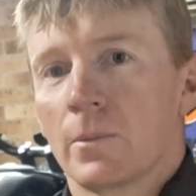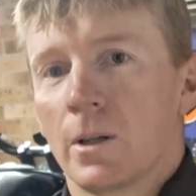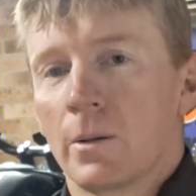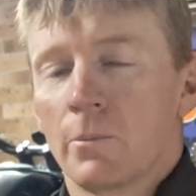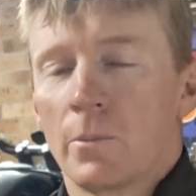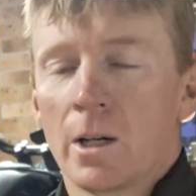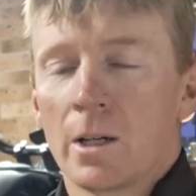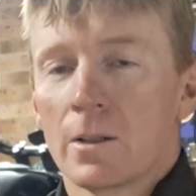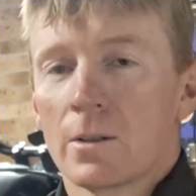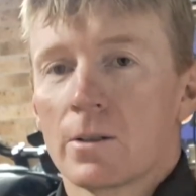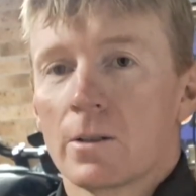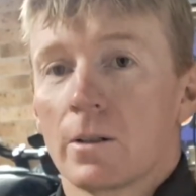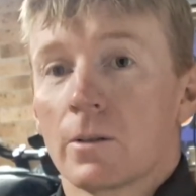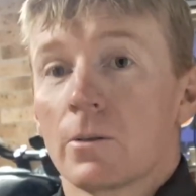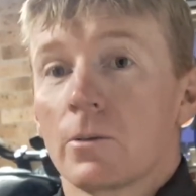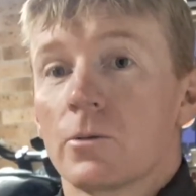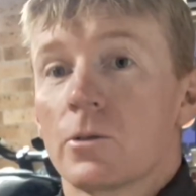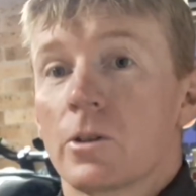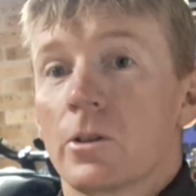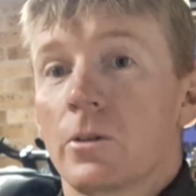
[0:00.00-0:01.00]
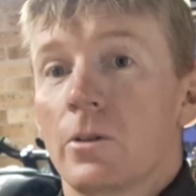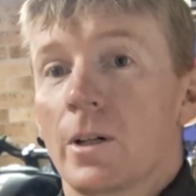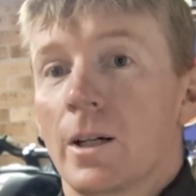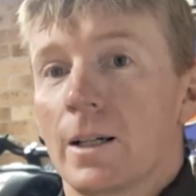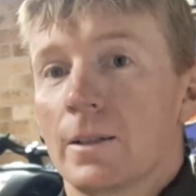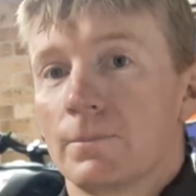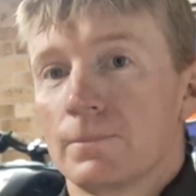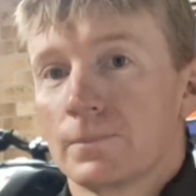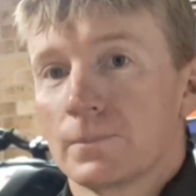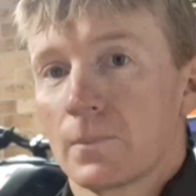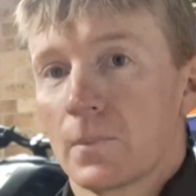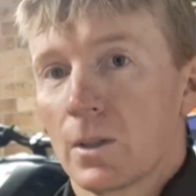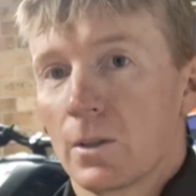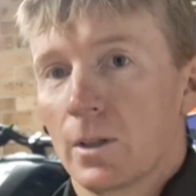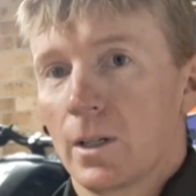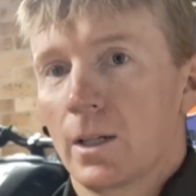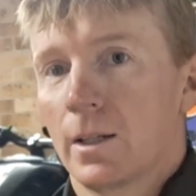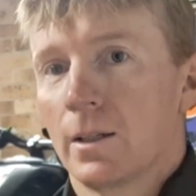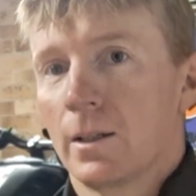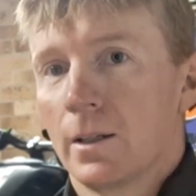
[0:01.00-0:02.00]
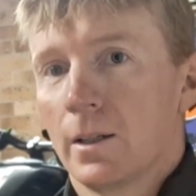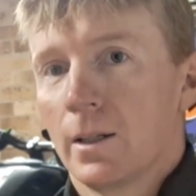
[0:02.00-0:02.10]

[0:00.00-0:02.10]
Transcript: motorcycle tuner, right?